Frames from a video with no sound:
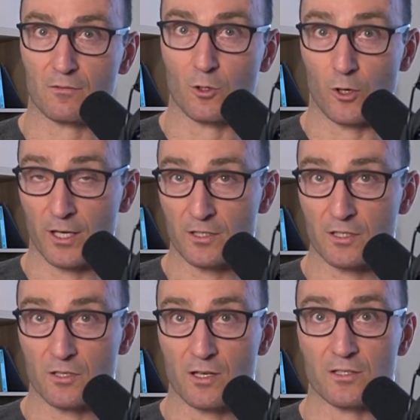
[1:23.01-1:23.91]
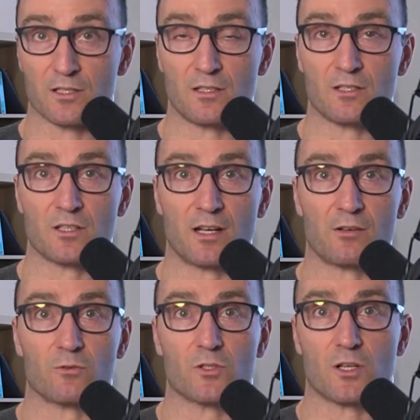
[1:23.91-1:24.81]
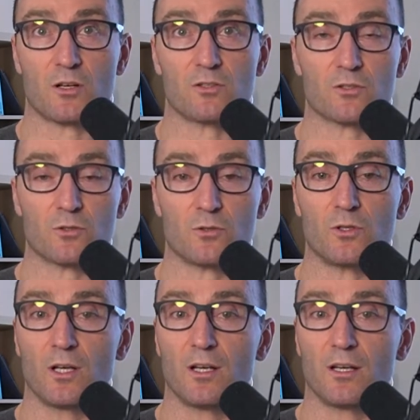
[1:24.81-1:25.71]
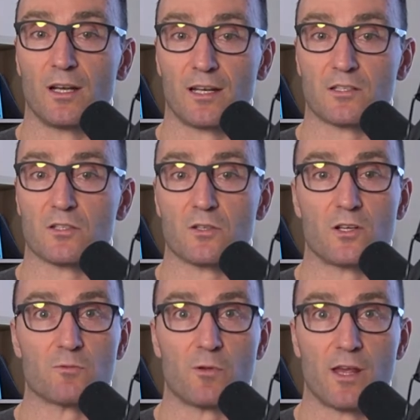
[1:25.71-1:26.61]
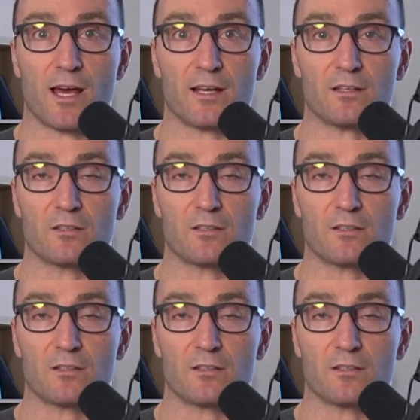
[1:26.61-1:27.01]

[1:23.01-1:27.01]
non exercise condition and also to exercise without